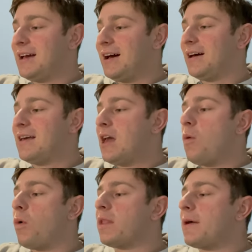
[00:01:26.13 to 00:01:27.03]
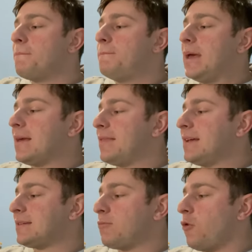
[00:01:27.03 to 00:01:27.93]
Uh, one of the big
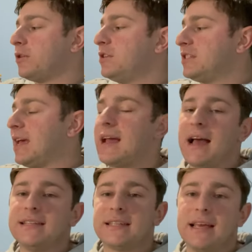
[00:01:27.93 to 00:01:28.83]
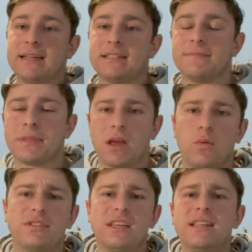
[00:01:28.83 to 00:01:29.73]
things I'm going to say guys is
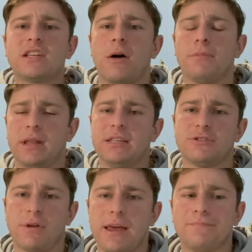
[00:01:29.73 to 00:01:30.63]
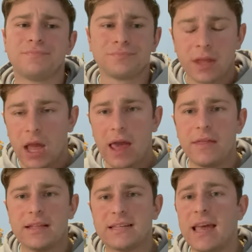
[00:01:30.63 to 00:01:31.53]
we see these companies, right? And
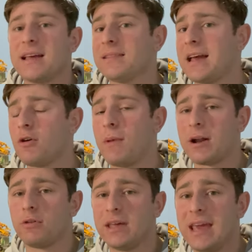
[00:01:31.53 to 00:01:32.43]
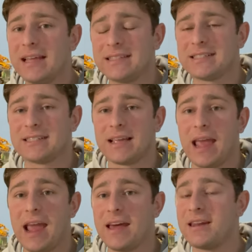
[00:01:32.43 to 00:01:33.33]
they take Lego model kits
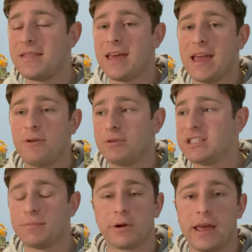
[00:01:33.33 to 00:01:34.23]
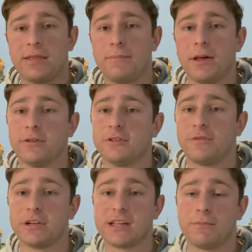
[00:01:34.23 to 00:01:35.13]
and they reciprocate builds.
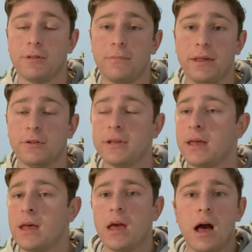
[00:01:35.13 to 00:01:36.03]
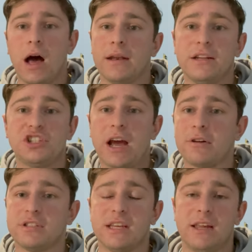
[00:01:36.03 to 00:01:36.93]
For example, they'll build uh,
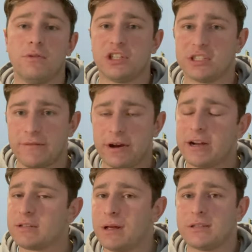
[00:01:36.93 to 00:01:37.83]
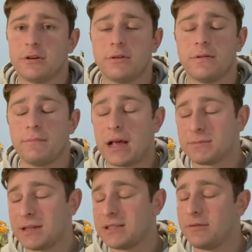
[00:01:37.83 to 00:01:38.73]
Ninjago City, which is a very expensive,
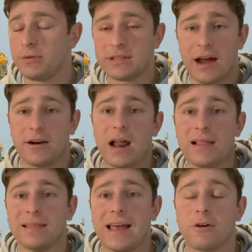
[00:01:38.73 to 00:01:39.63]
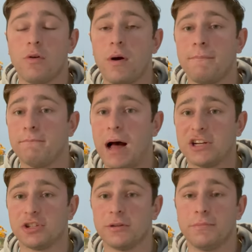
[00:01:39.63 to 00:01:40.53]
expensive retired Lego
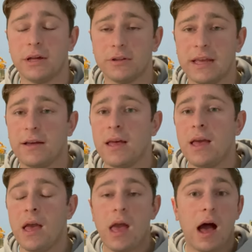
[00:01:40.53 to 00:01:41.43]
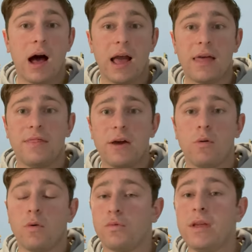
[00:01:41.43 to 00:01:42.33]
modular building. Uh, and they
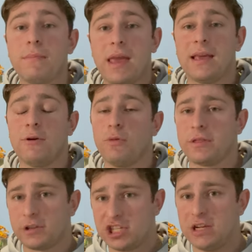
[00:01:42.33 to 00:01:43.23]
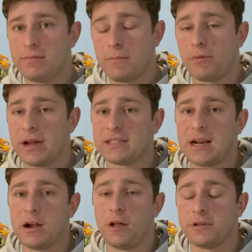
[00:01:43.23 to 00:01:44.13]
will remake it with cheap bricks and
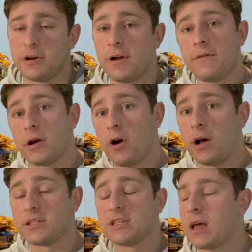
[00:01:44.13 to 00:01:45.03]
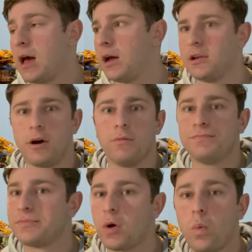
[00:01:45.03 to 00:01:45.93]
an alternative and cost, uh, you know,
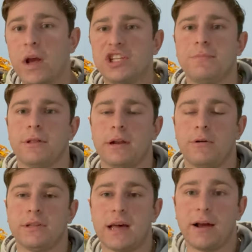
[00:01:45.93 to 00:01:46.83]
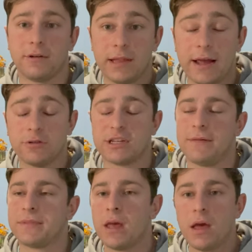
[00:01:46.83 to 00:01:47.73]
way cheaper than a retired Lego set.